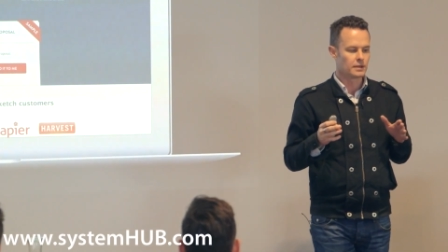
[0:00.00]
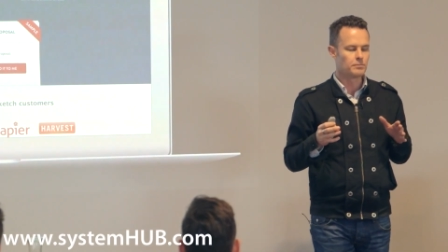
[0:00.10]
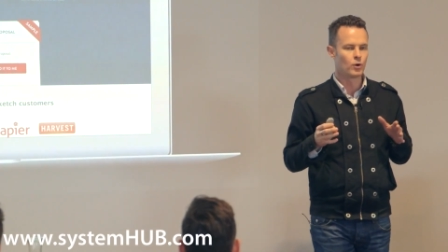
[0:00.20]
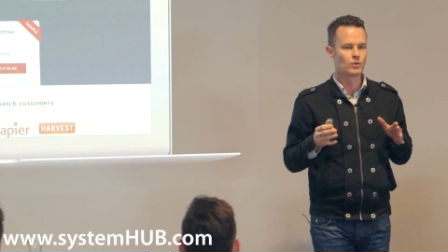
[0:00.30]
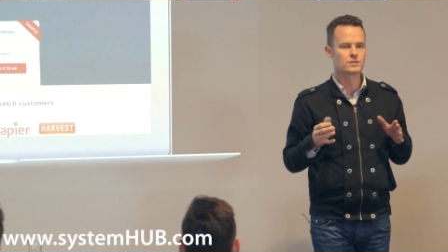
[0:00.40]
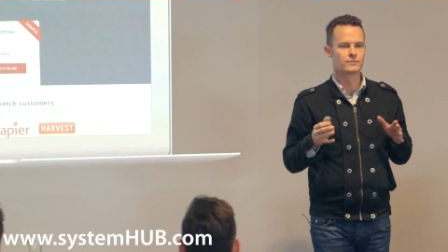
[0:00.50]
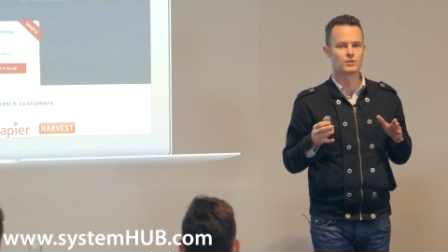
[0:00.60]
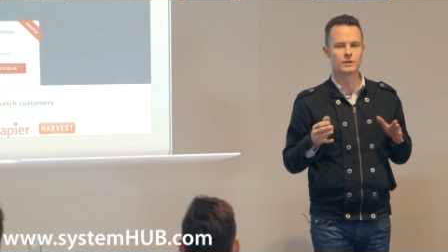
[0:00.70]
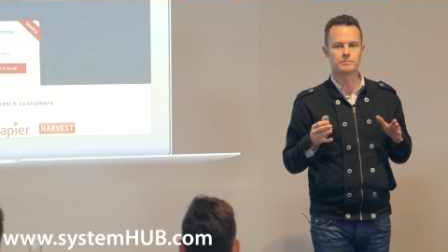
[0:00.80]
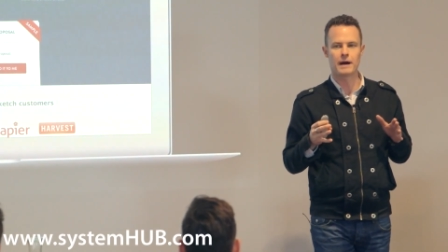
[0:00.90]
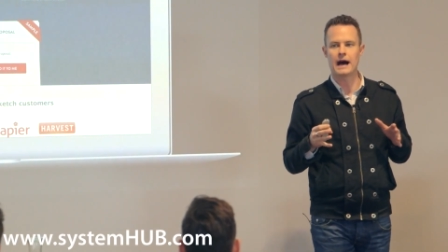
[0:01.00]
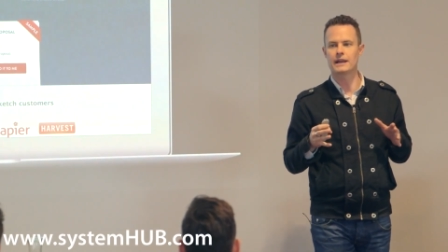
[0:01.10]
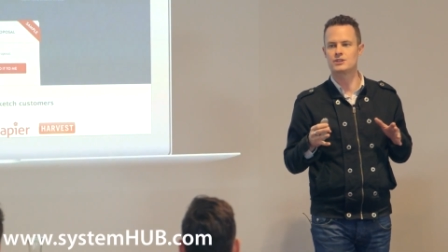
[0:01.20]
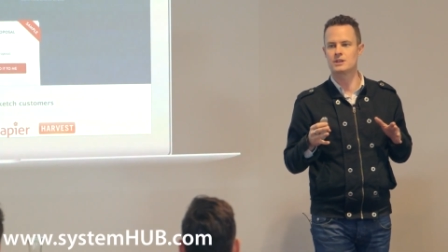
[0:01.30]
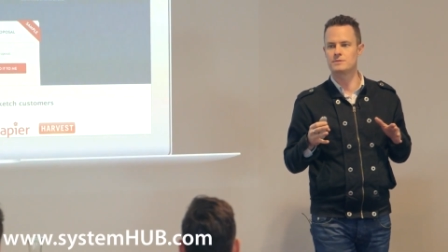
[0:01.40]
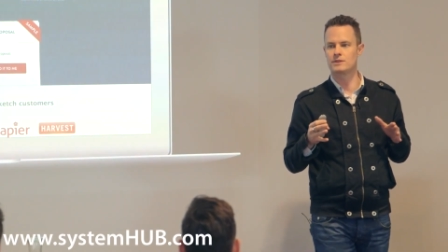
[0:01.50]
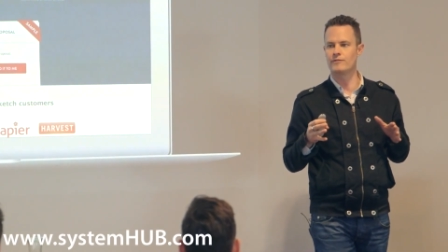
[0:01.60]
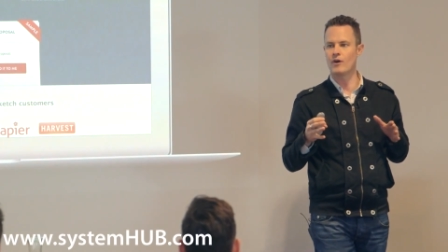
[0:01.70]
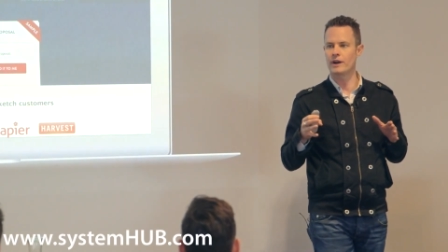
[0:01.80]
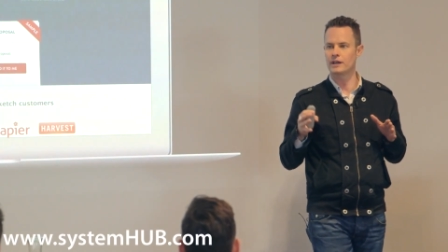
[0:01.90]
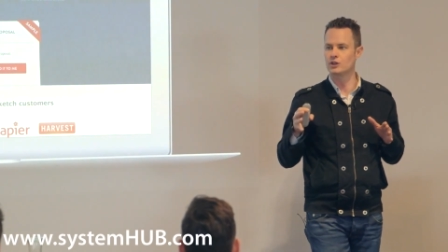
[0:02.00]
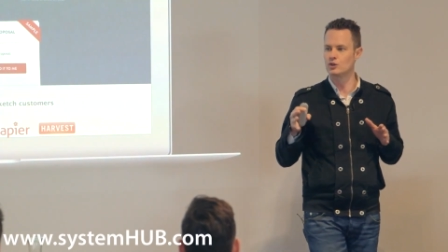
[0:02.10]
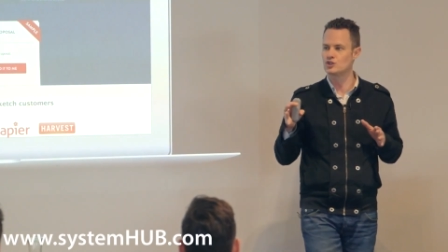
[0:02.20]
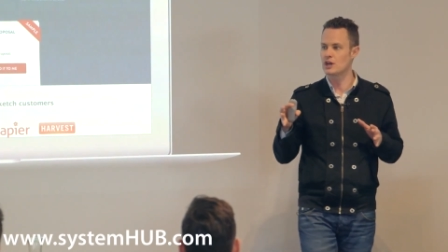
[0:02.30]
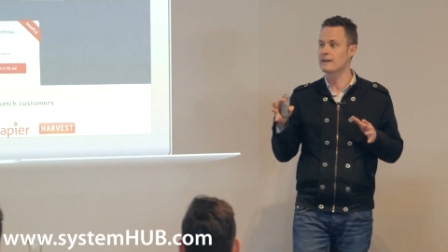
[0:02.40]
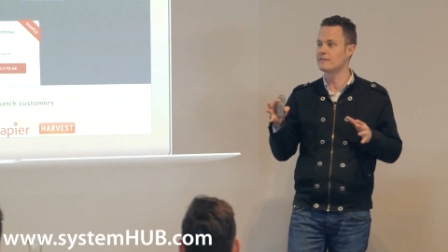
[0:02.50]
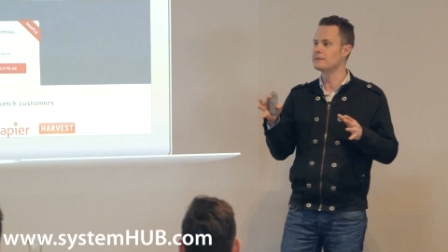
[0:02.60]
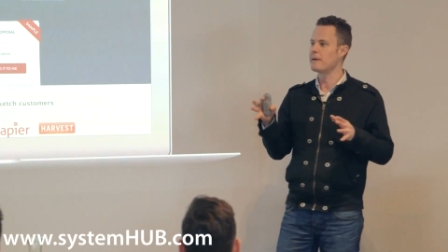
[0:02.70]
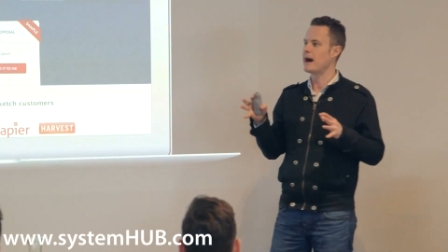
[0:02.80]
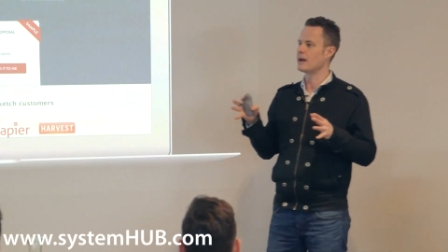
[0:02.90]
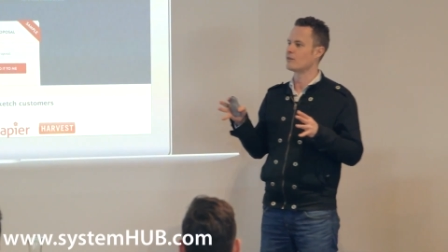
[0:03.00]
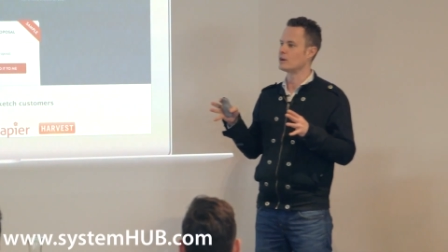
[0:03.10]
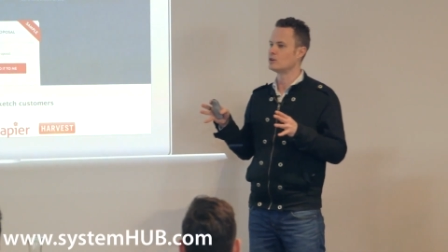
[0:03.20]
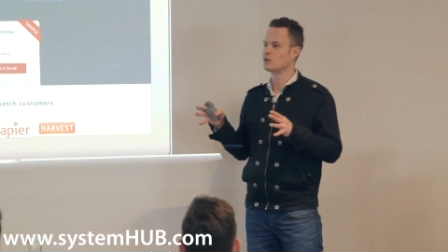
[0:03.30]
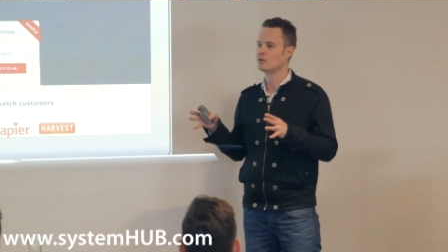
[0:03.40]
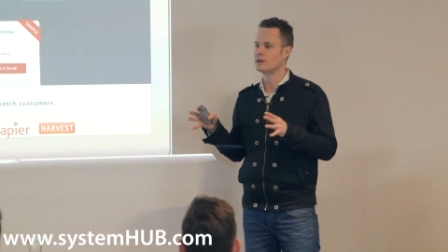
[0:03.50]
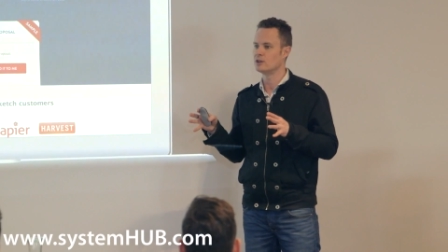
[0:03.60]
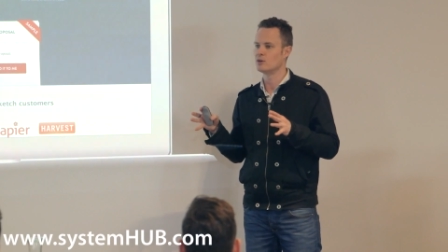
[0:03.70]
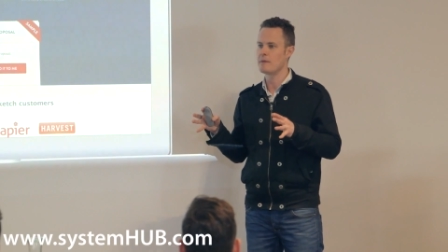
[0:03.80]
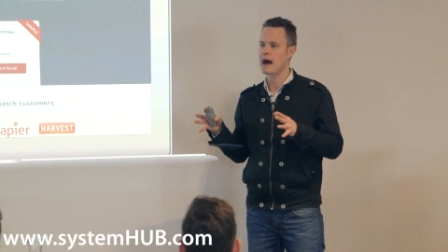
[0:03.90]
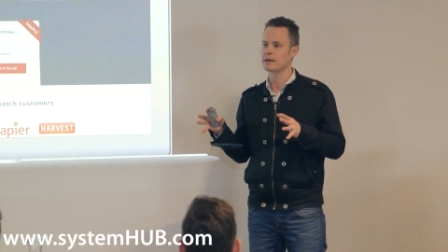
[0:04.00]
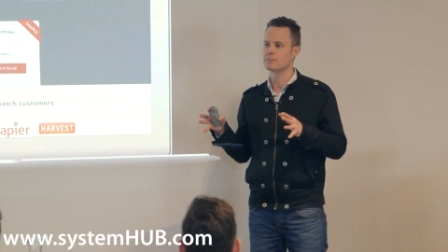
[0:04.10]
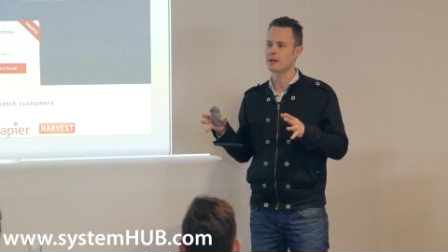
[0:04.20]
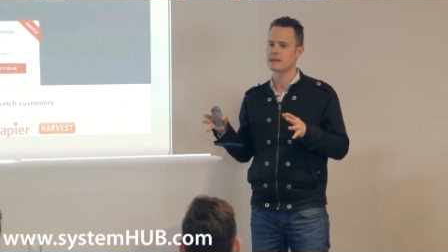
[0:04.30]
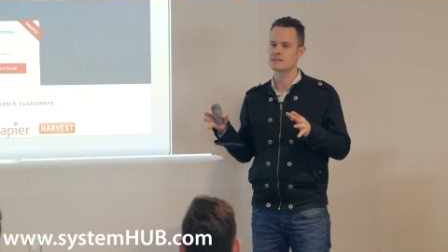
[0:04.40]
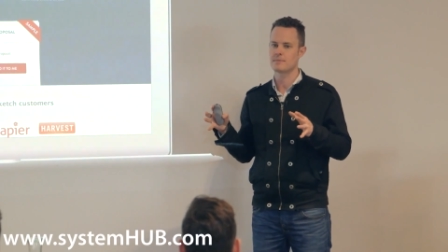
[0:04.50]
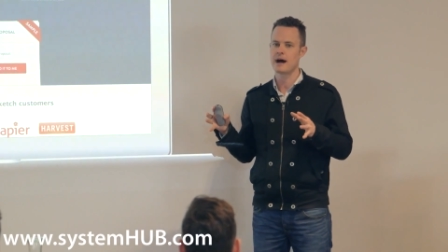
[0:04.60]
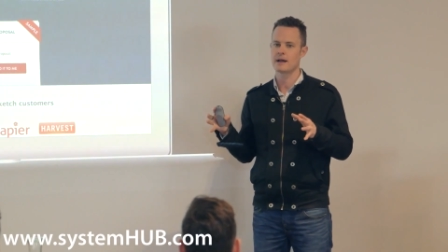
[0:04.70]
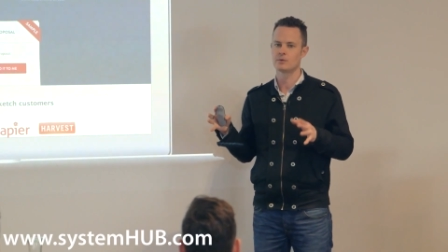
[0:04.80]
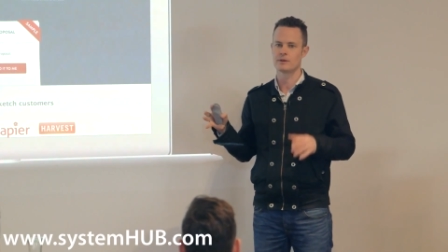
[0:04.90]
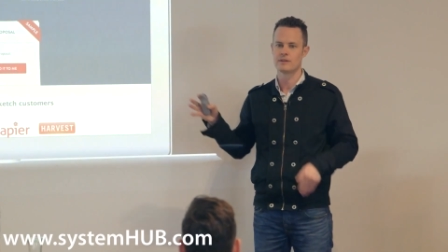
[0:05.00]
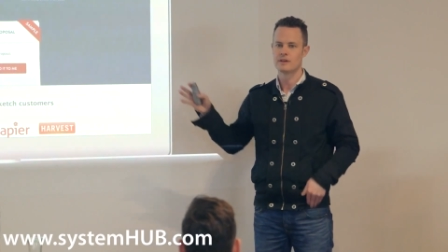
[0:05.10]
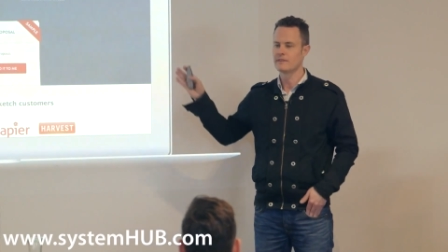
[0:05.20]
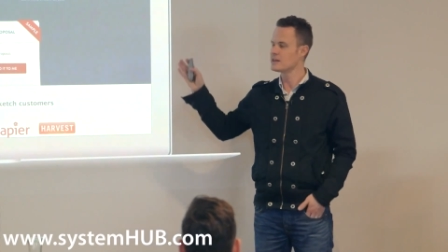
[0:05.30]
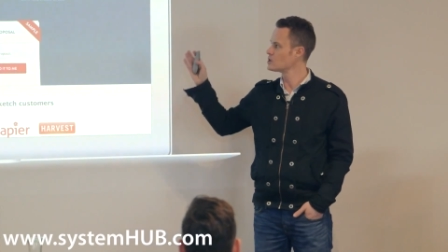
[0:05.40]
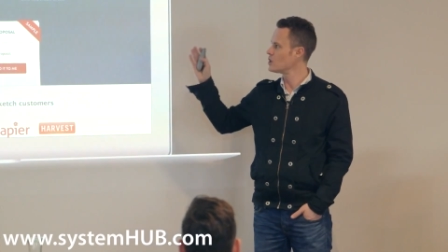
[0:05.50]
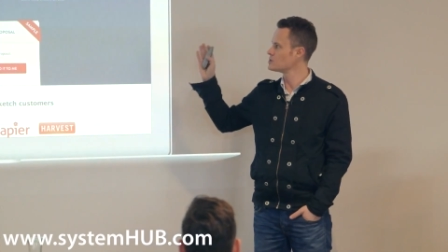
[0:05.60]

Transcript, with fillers: the importance of doing partnerships and finding a good J V partner in your, in your marketplace to partner with. These